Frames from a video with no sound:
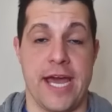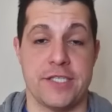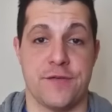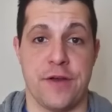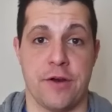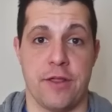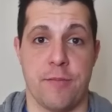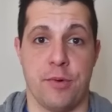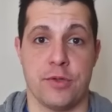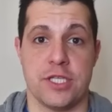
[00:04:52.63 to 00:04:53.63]
had his finger on the
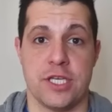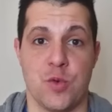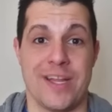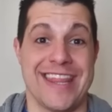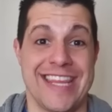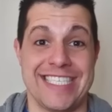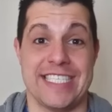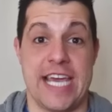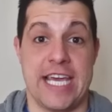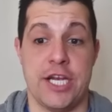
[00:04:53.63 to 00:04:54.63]
pulse of this one. This
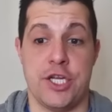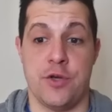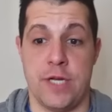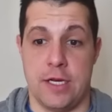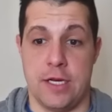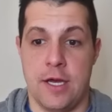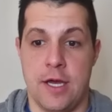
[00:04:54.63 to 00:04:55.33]
is a kid you need.